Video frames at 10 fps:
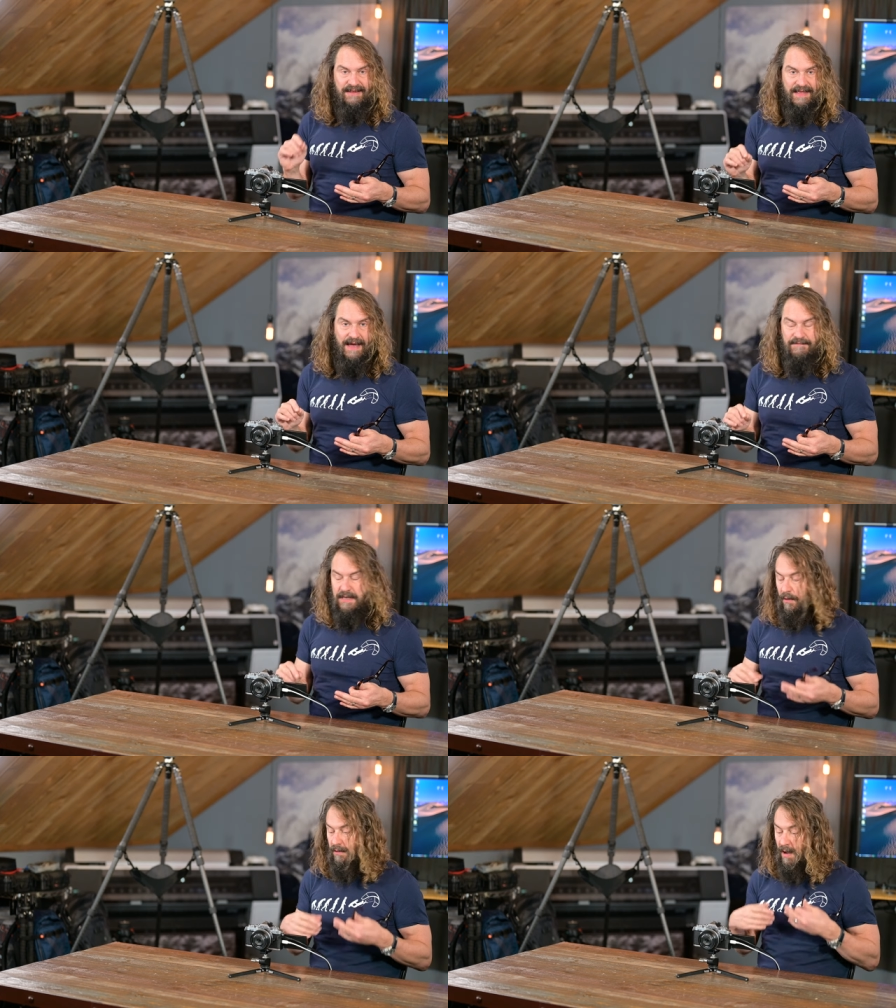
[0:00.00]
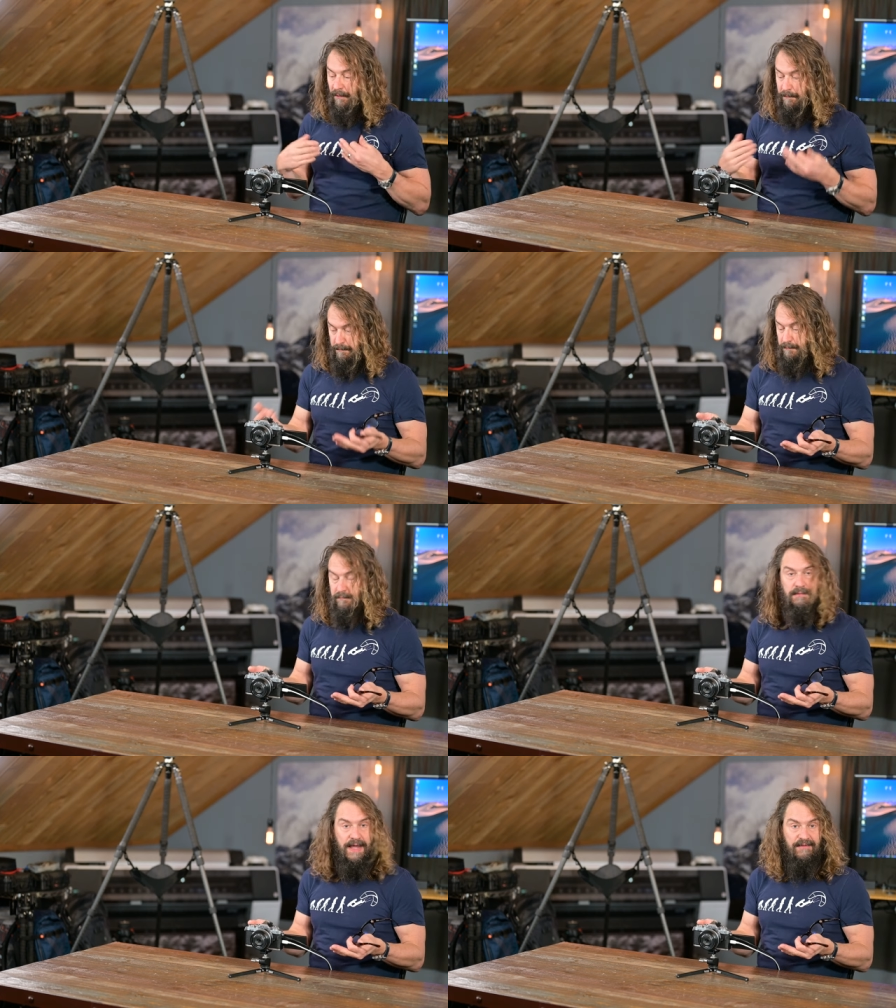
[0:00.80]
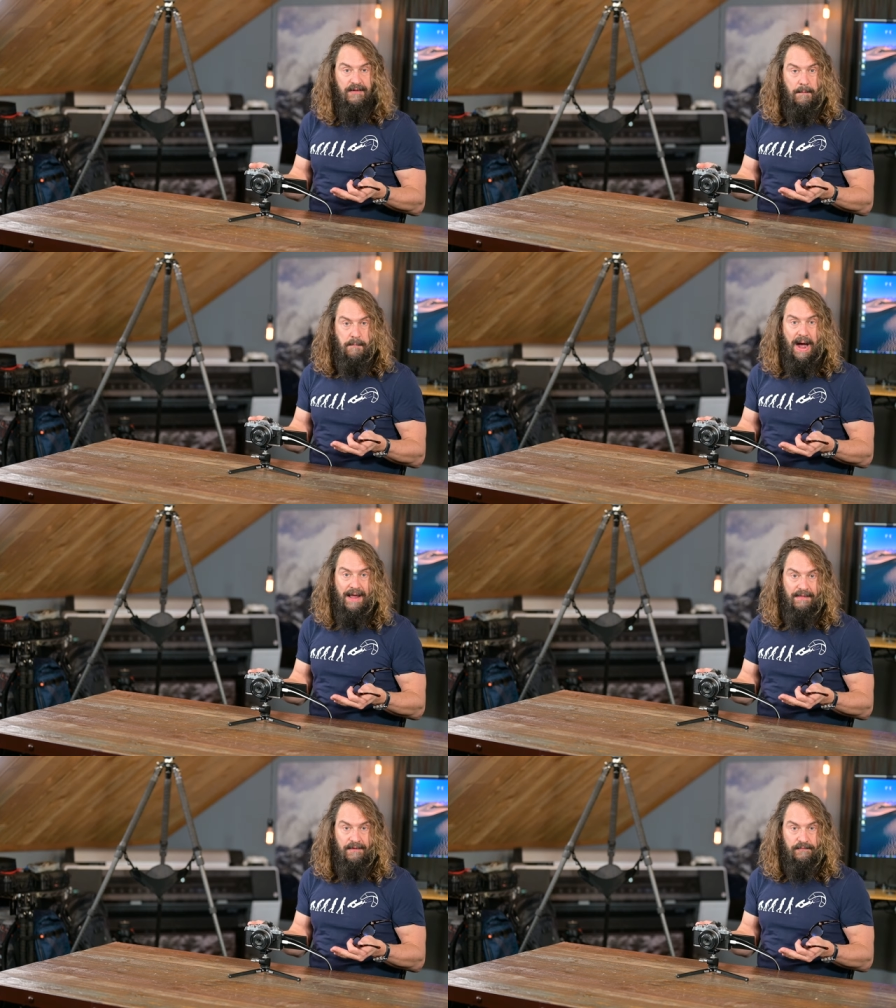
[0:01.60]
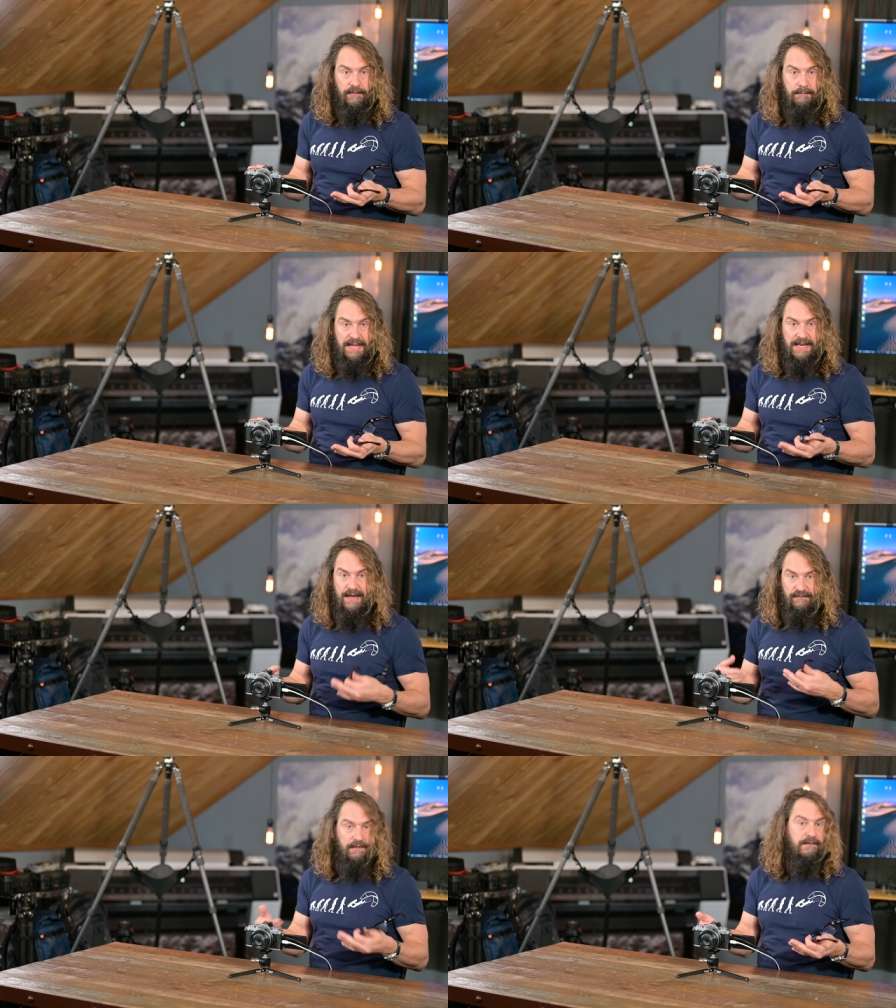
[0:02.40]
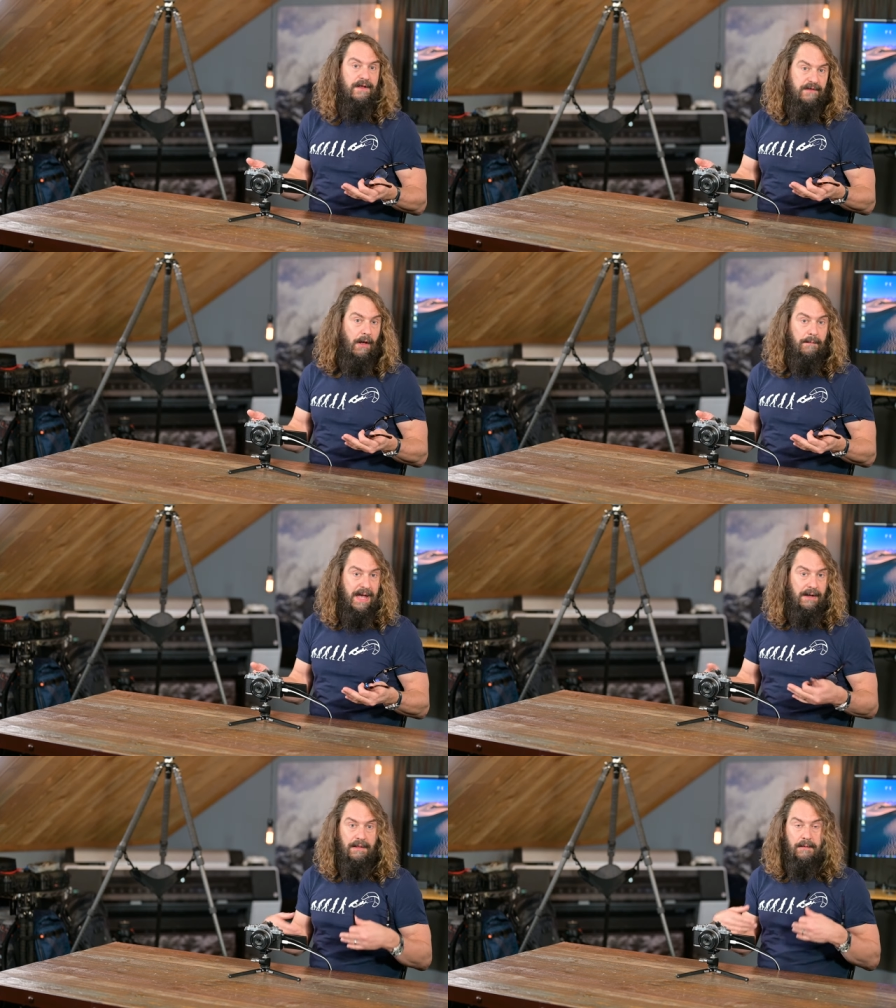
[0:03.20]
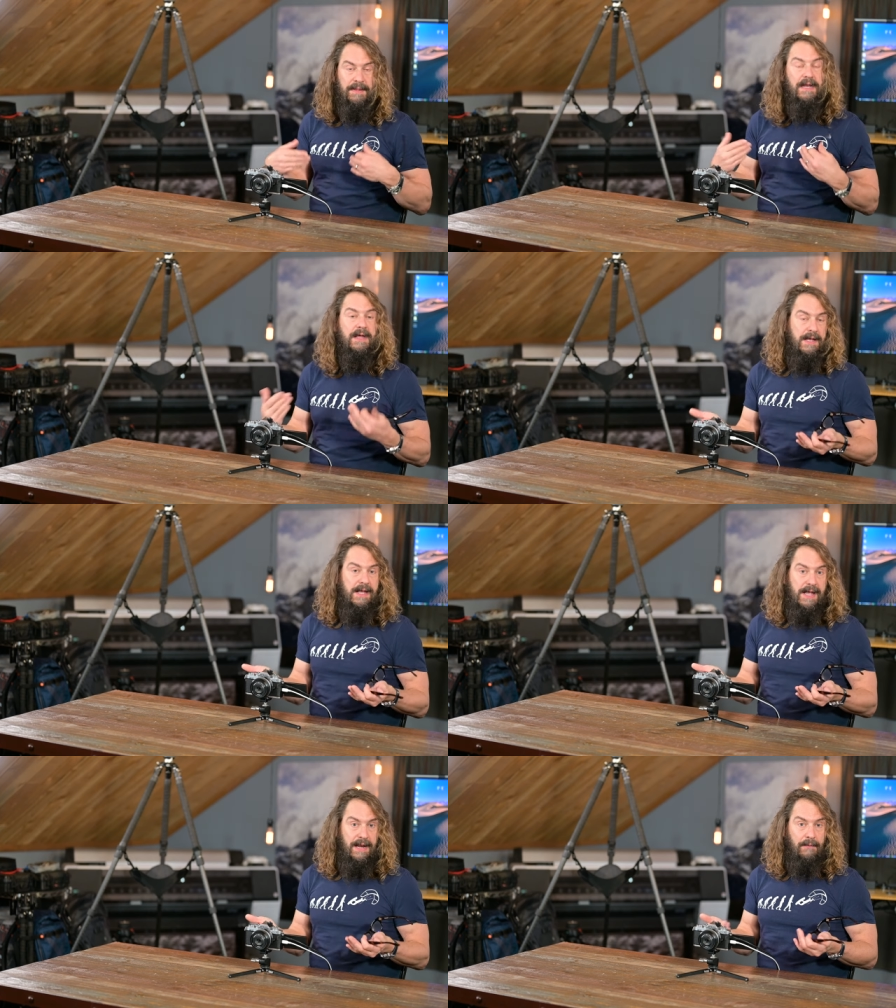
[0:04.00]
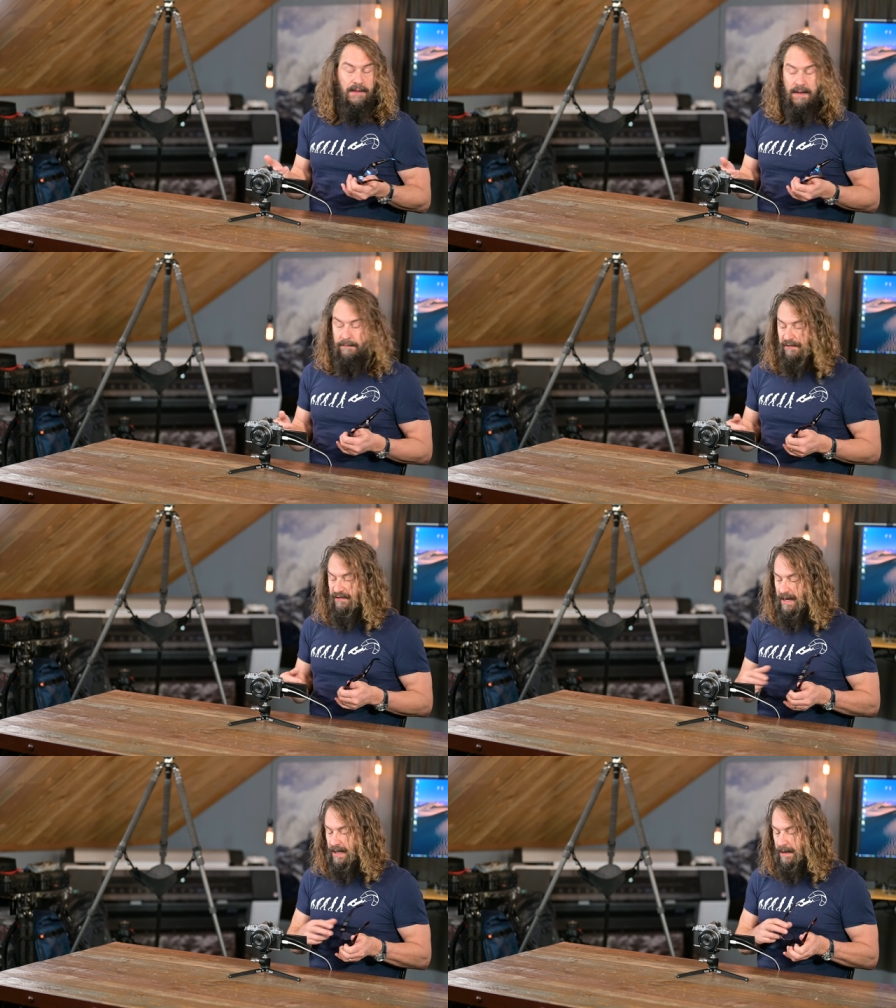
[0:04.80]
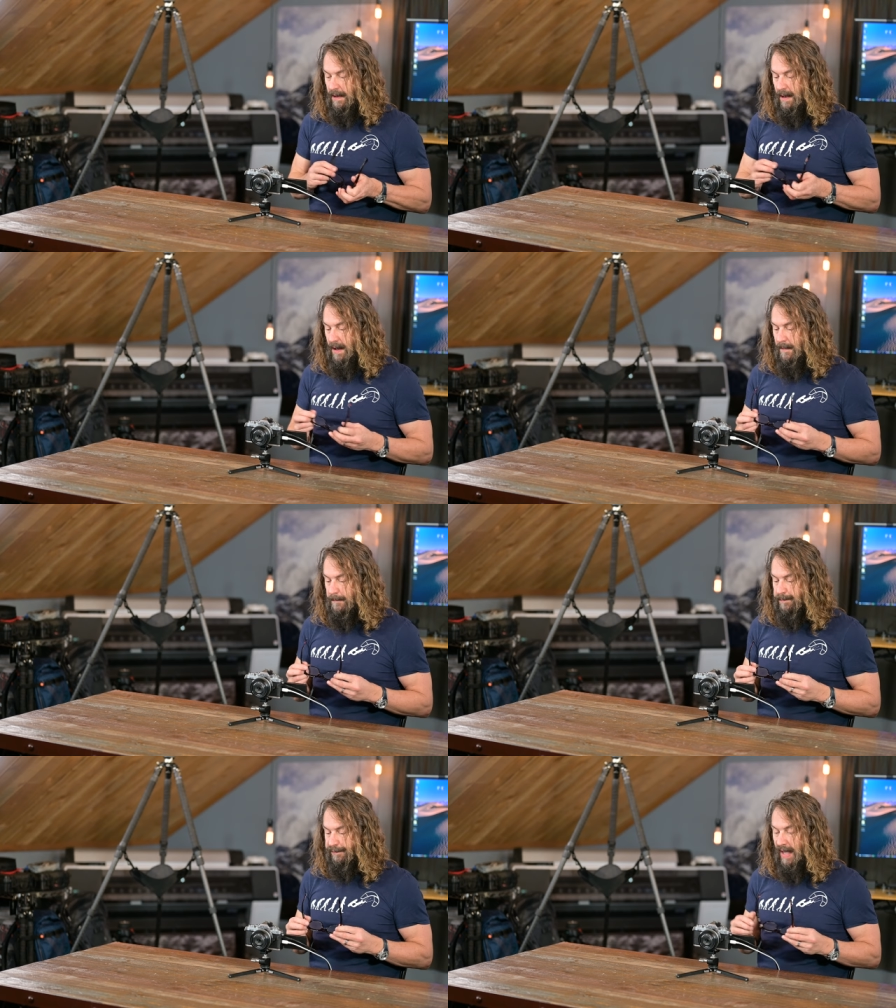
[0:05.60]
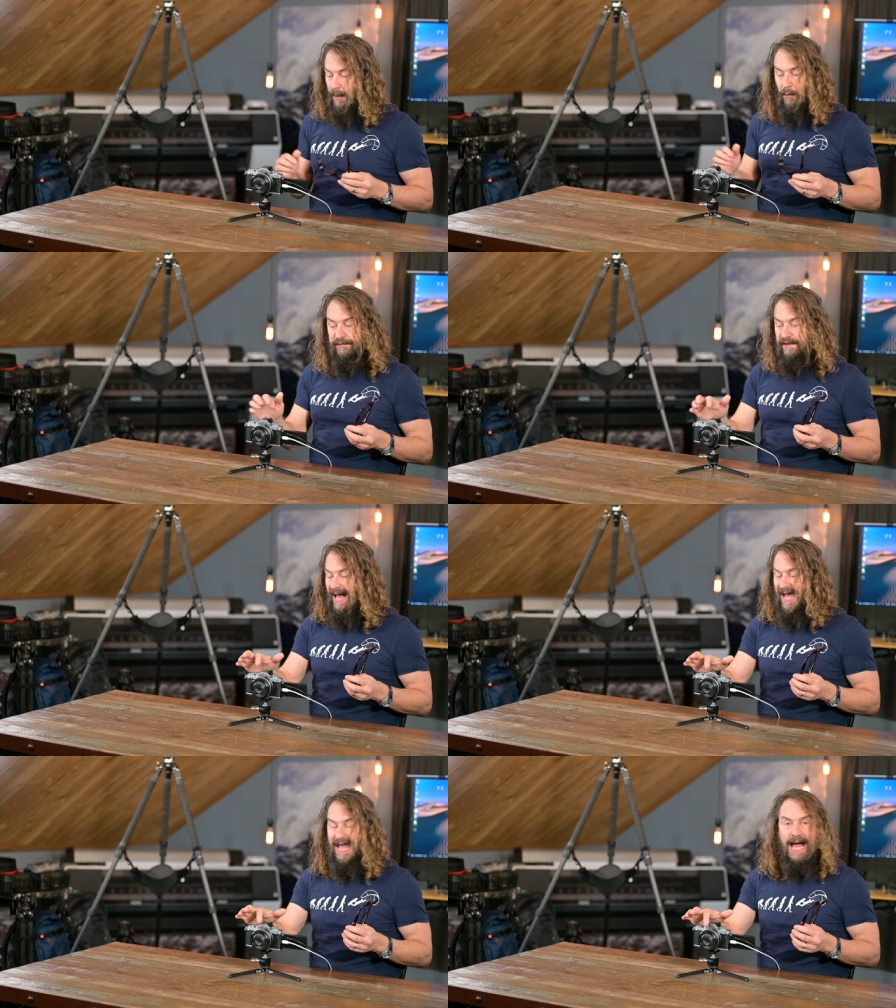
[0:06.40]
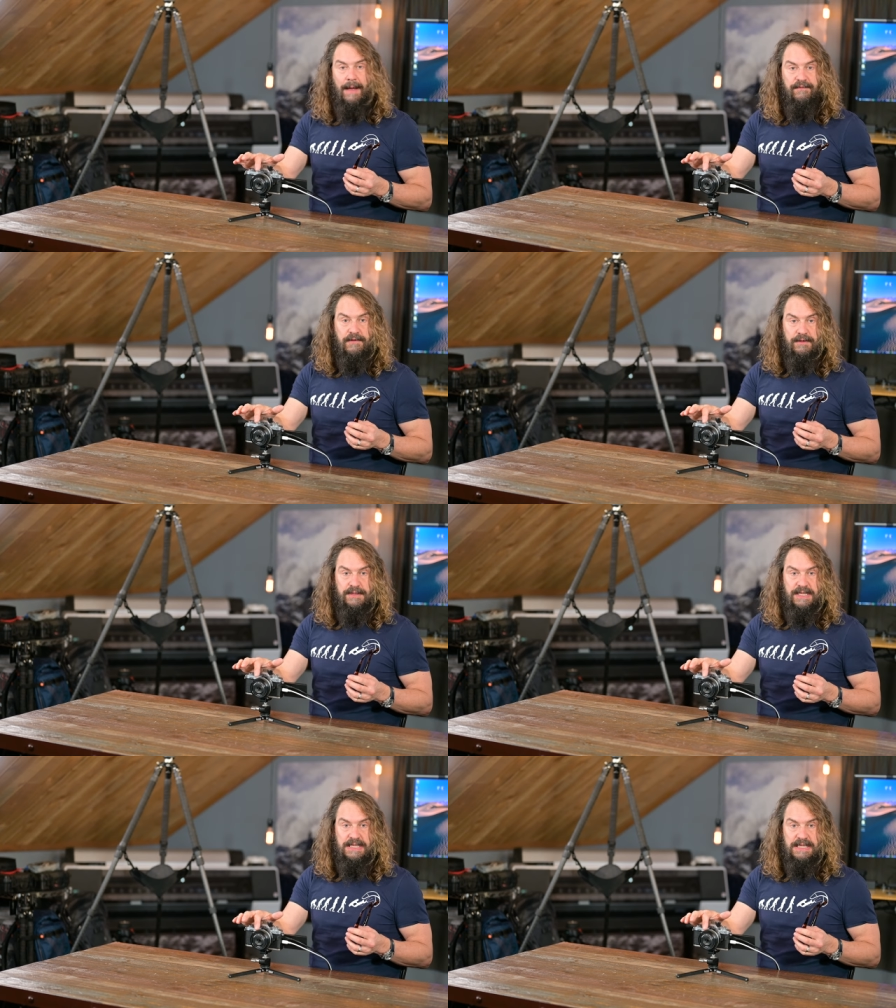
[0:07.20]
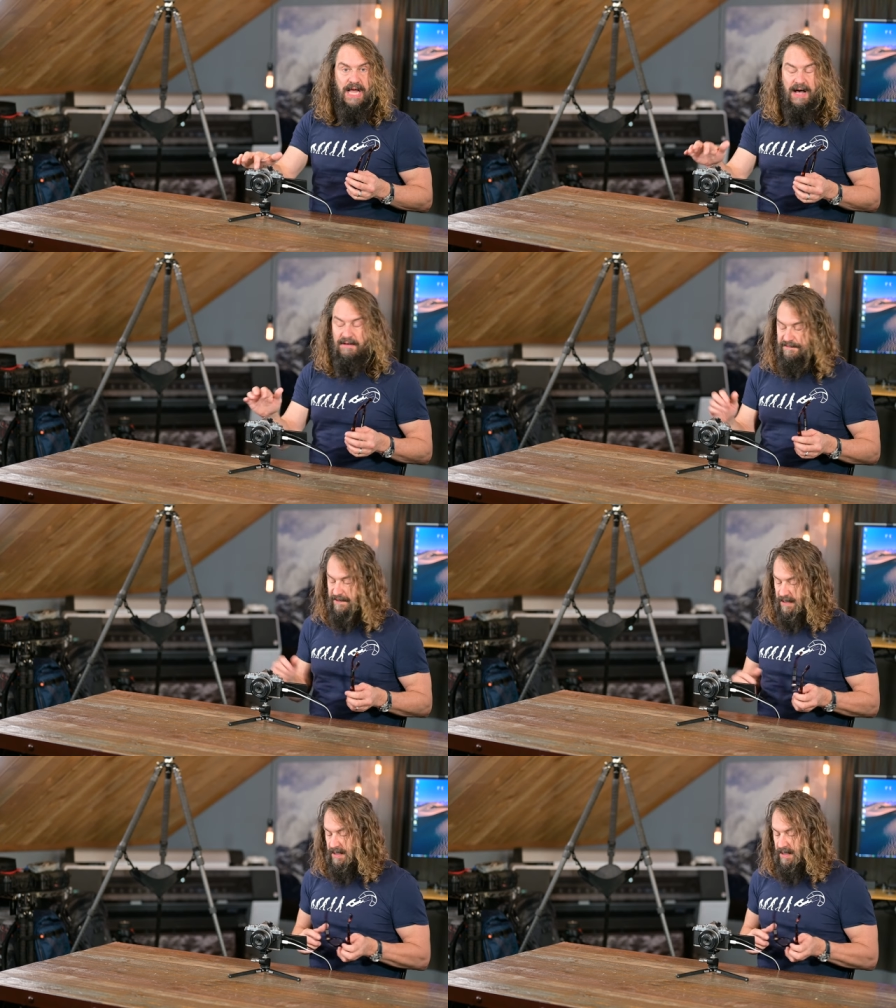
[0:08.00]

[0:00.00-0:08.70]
to that video along with links to buy this from B and H. Those links help me out a little bit, and I really appreciate it. Um, I will say I absolutely love